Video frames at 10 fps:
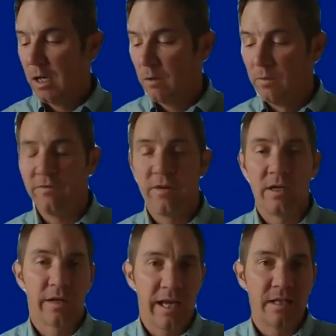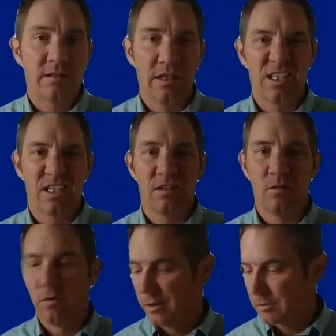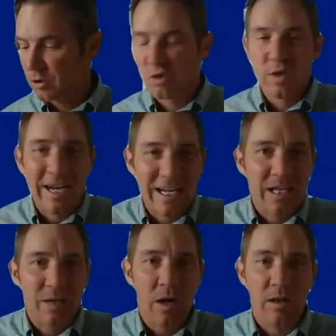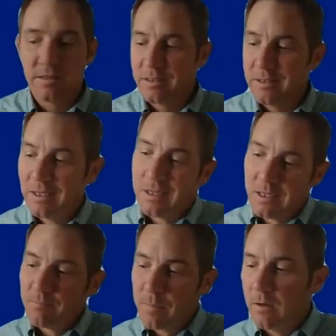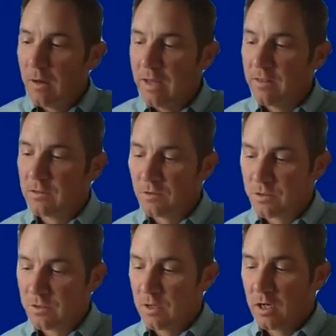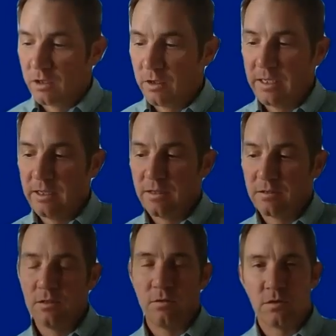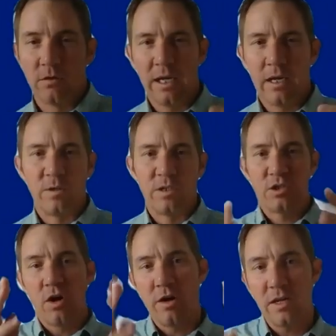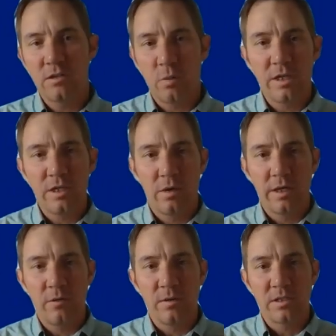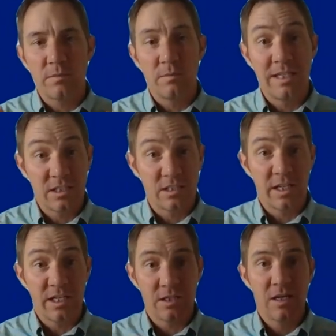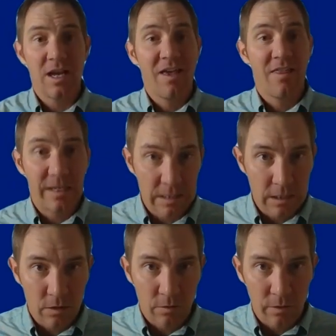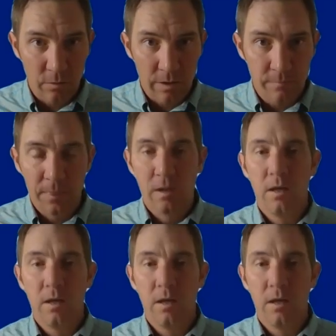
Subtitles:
Refund or cancellation or crediting policy, I think those are good ideas too. So again, we started 2020 with some legislation that didn't go anywhere.